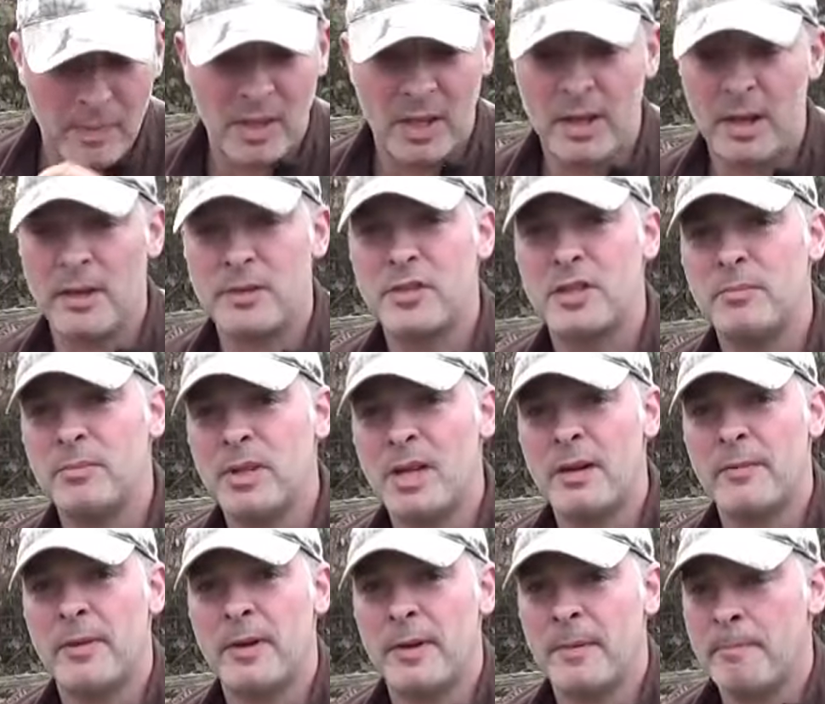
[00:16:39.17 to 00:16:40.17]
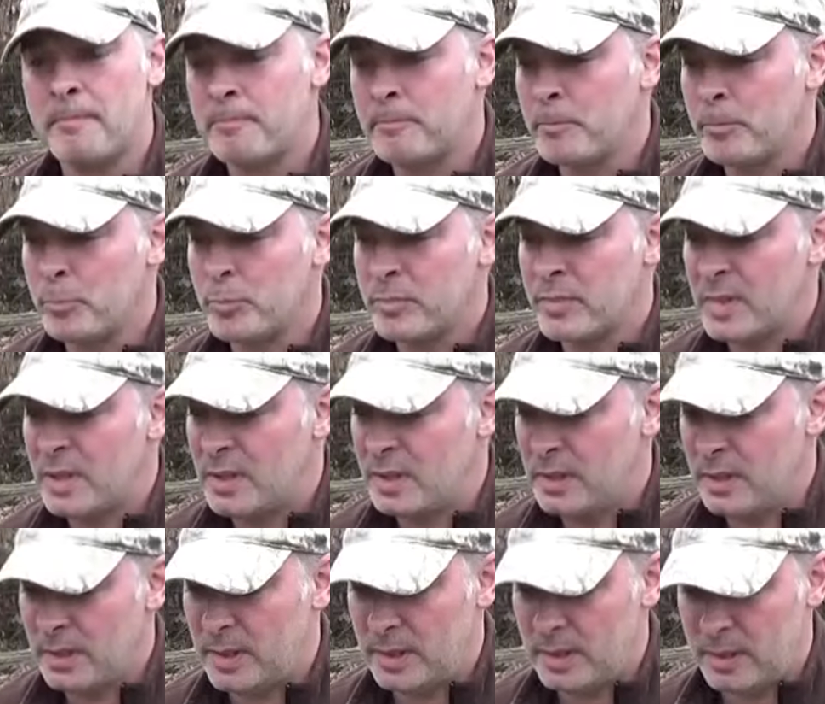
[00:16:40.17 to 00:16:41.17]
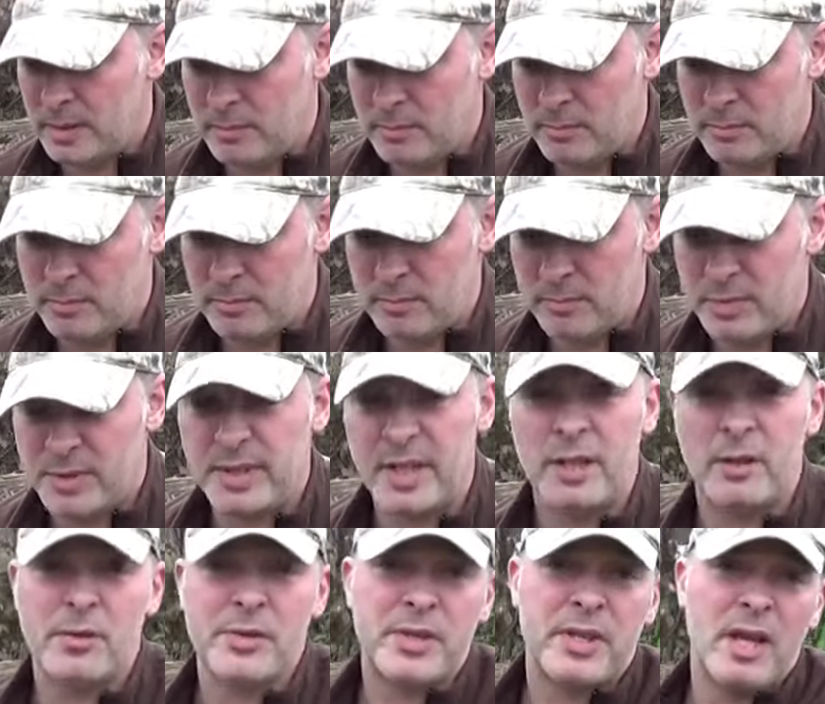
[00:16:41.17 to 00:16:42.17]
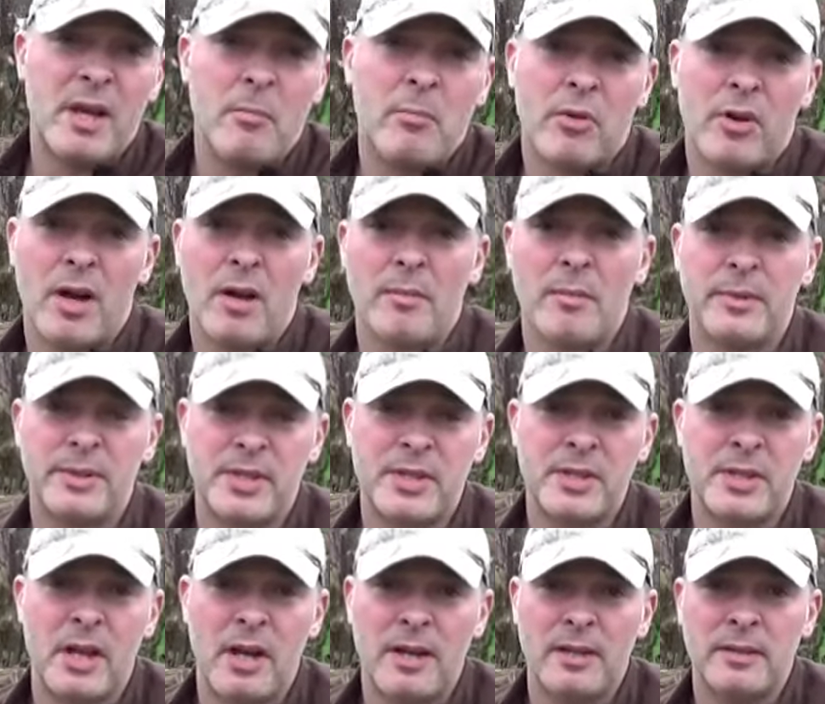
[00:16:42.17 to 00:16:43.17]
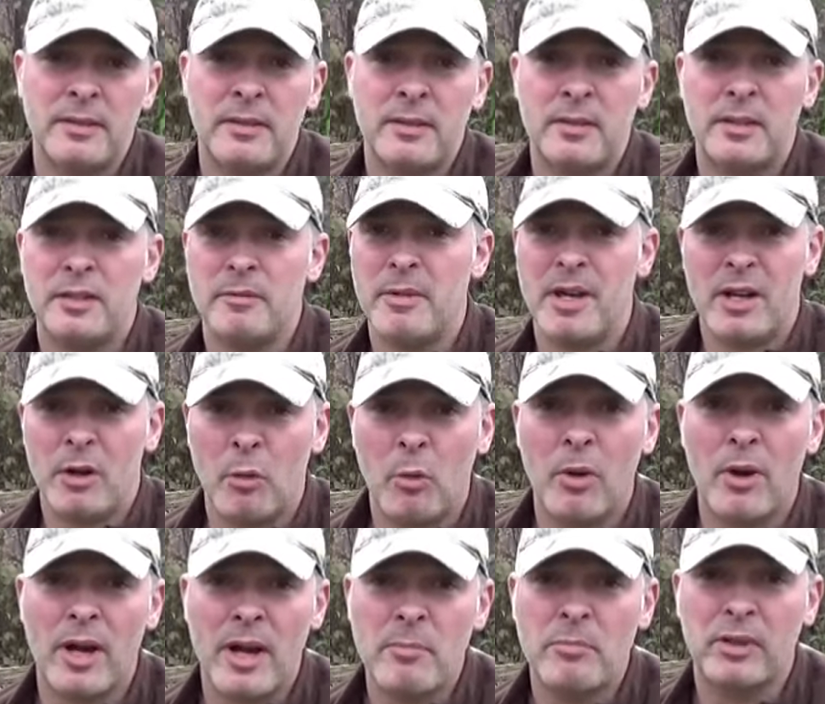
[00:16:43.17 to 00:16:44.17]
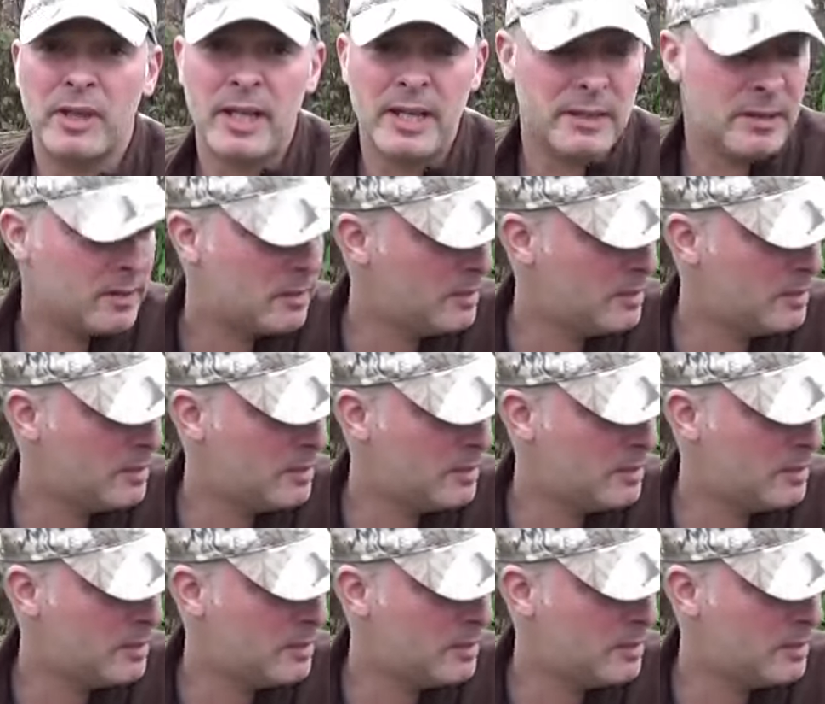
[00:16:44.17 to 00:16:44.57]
I seem to have a potato scab problem in this garden, no matter where I plant.